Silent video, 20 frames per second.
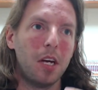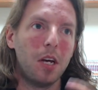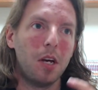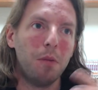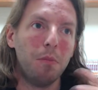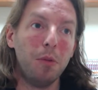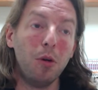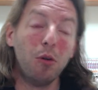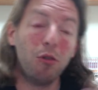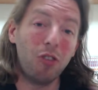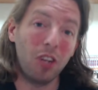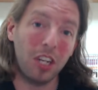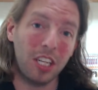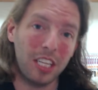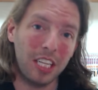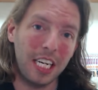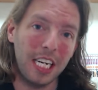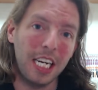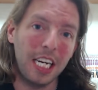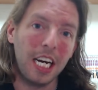
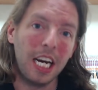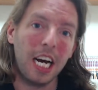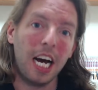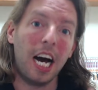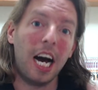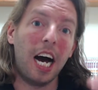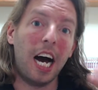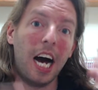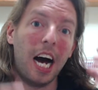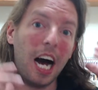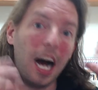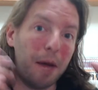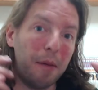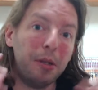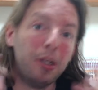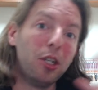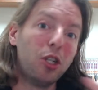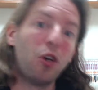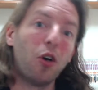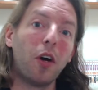musically, I'm
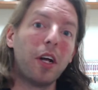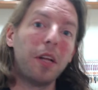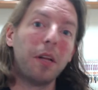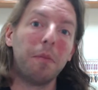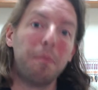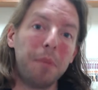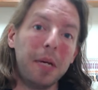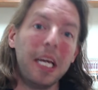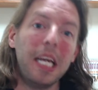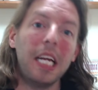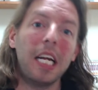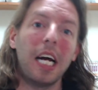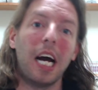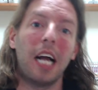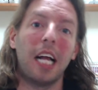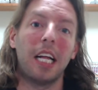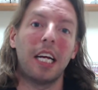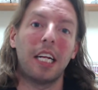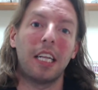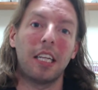enjoying the beat. I
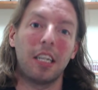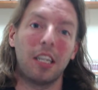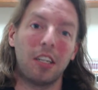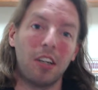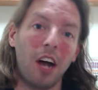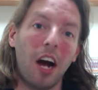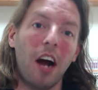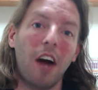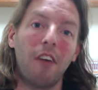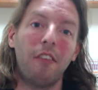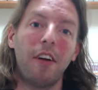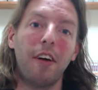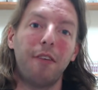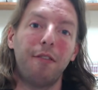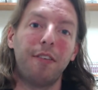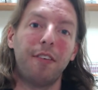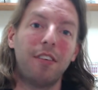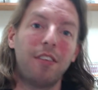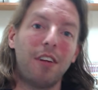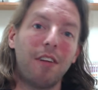like the guitar riff
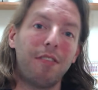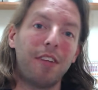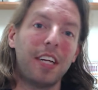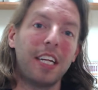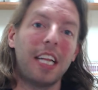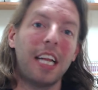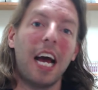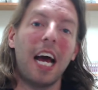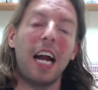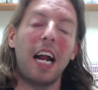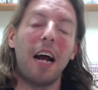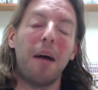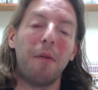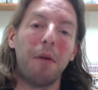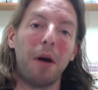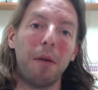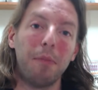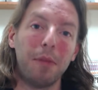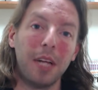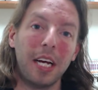and stuff like that.
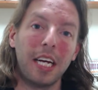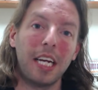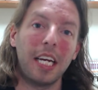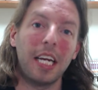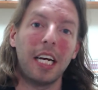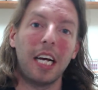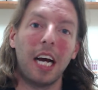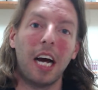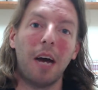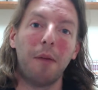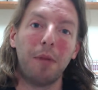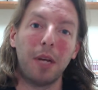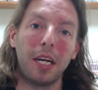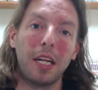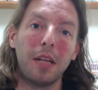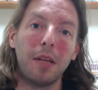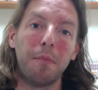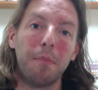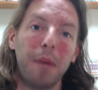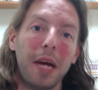I'm liking
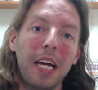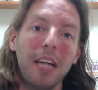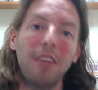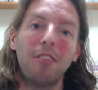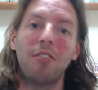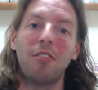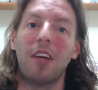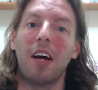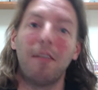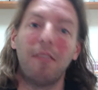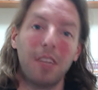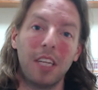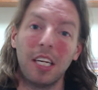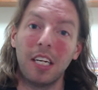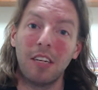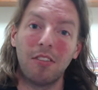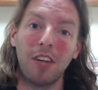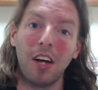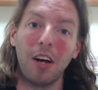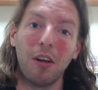the bass. Everything
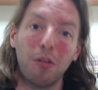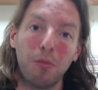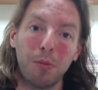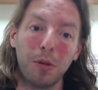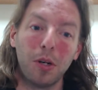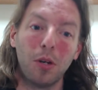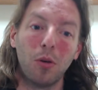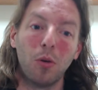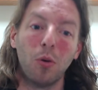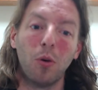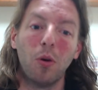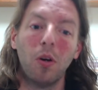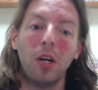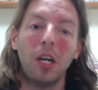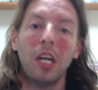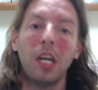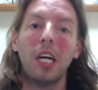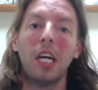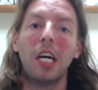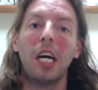sounds pretty cool.
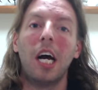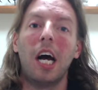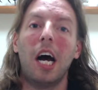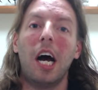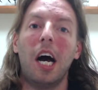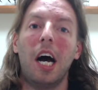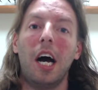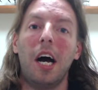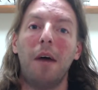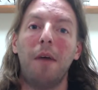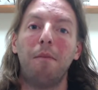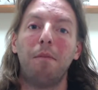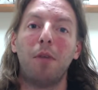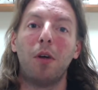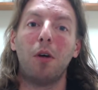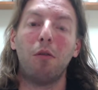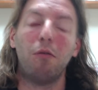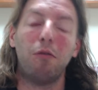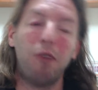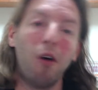
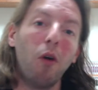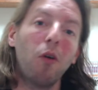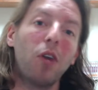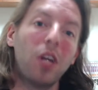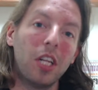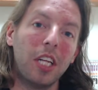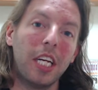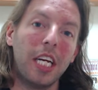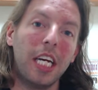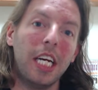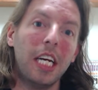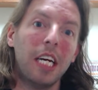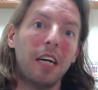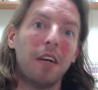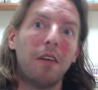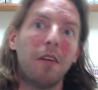Vocally,